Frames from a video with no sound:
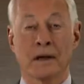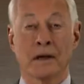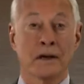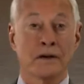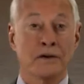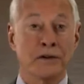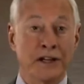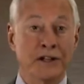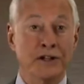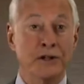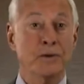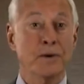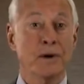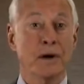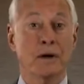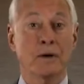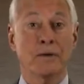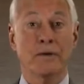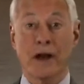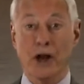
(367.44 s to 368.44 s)
Did you
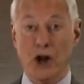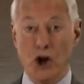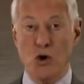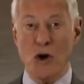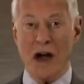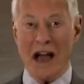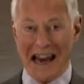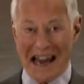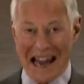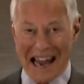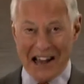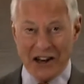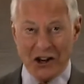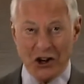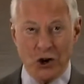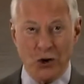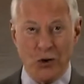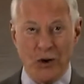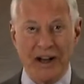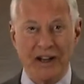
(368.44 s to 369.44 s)
know that you can
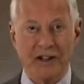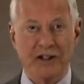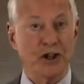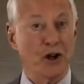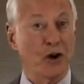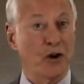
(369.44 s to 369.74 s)
increase